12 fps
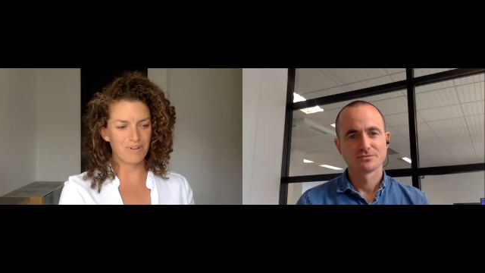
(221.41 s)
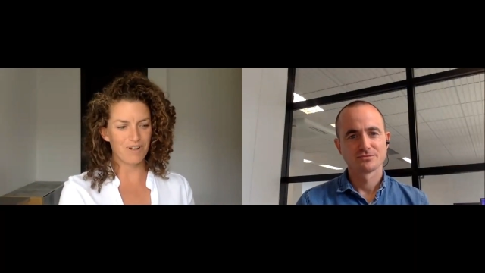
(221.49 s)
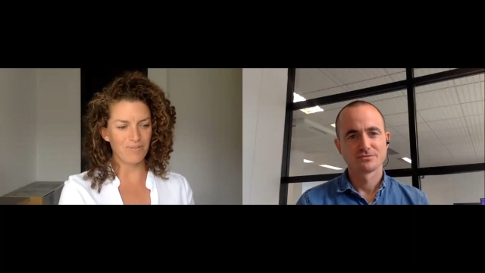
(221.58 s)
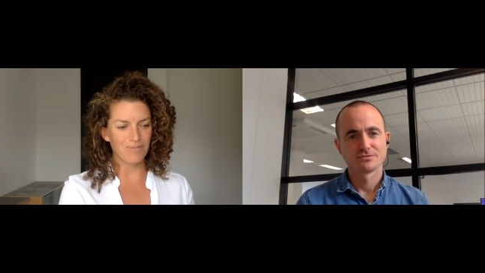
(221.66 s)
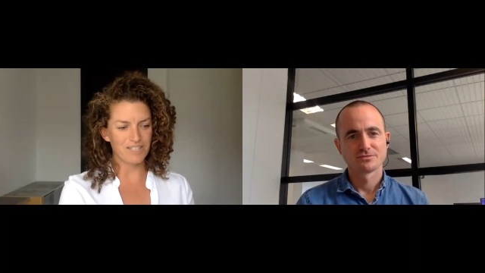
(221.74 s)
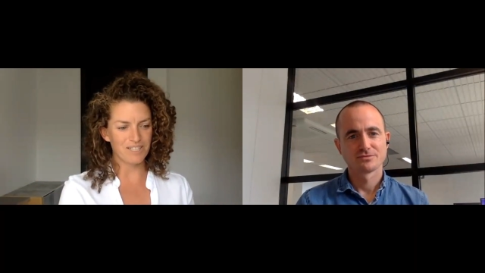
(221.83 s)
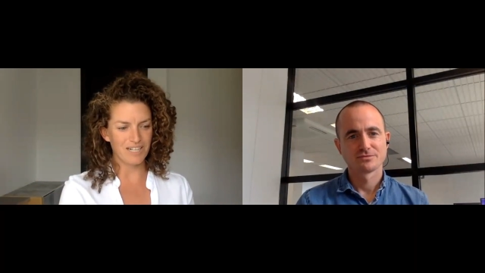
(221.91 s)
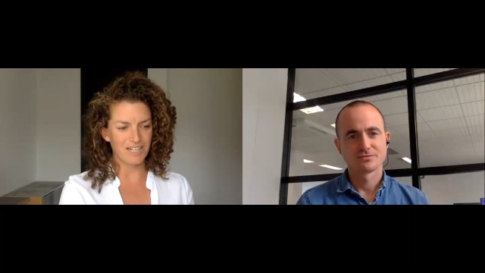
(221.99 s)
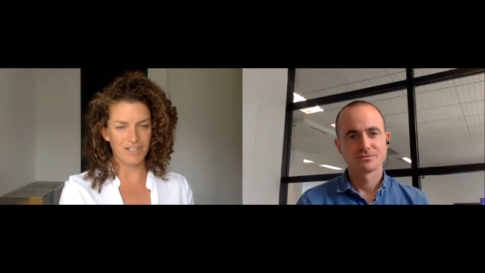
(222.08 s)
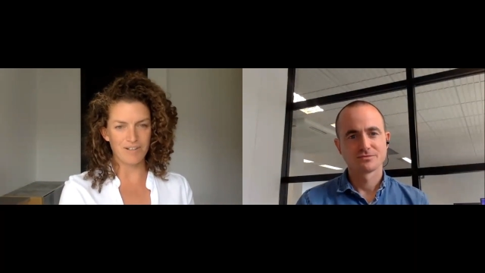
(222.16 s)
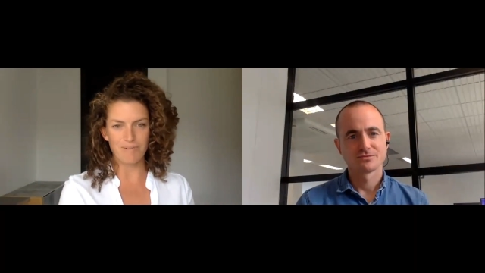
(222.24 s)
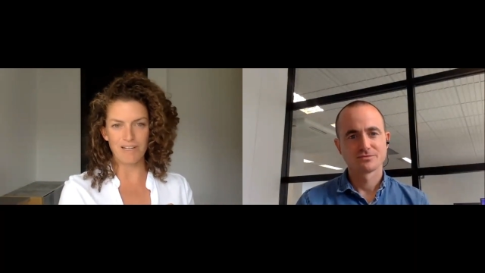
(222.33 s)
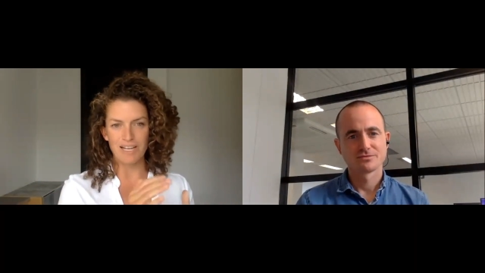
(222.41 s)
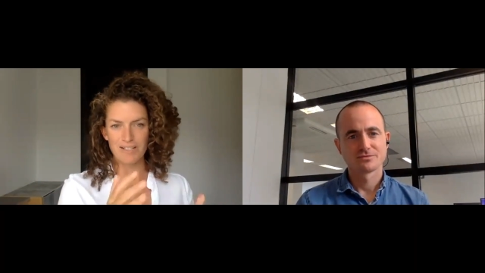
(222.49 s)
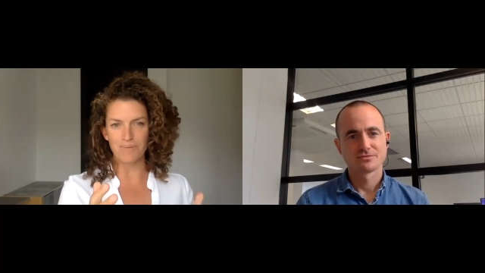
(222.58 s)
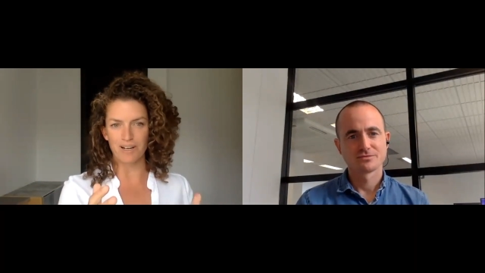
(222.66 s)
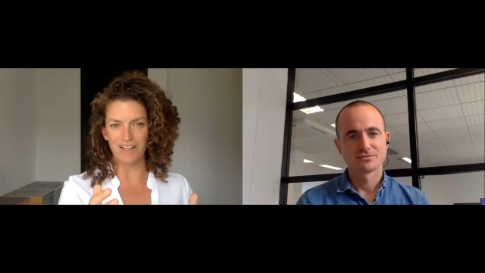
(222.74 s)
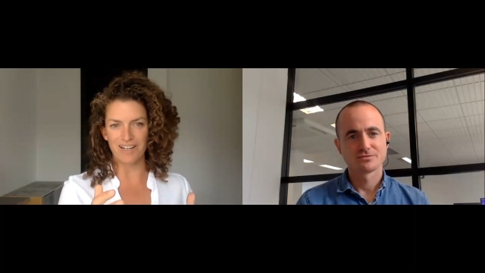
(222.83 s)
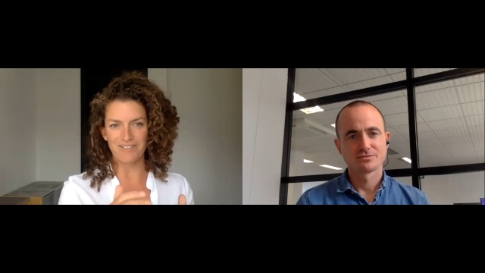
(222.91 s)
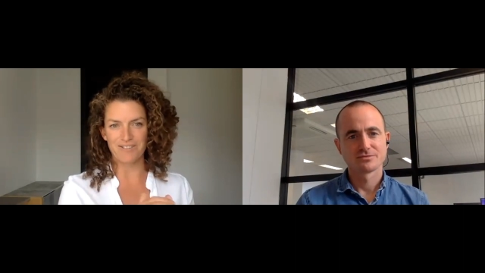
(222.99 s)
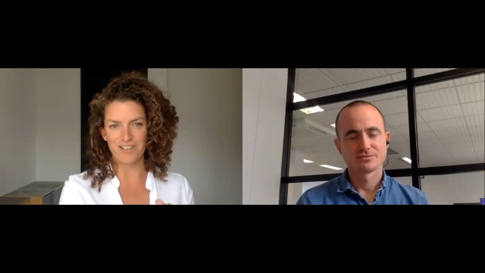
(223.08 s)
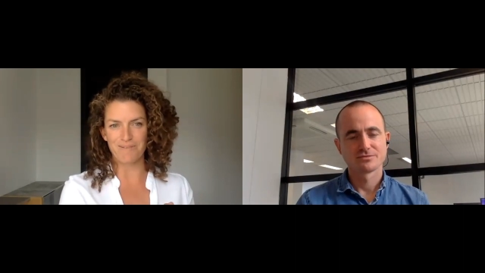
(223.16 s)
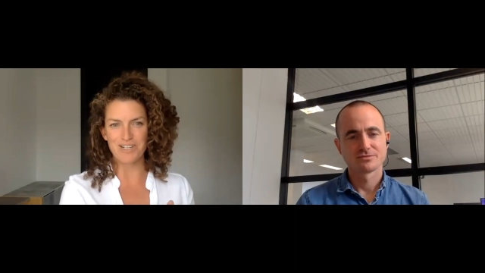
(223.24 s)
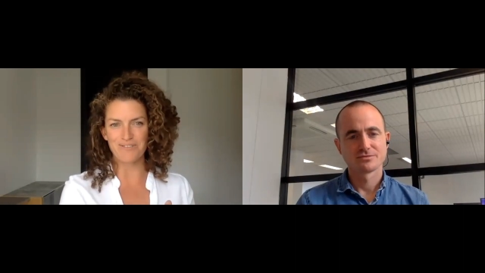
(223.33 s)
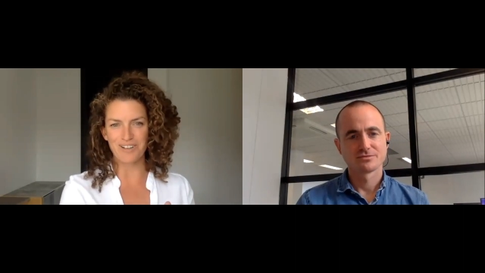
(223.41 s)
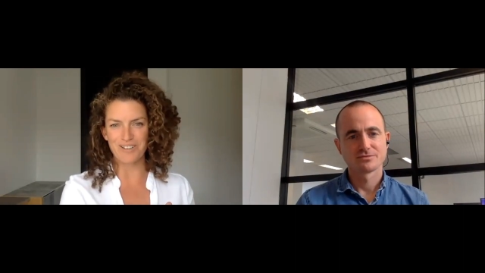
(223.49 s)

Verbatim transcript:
Speaker 1: conversation, and that's why I have so much fun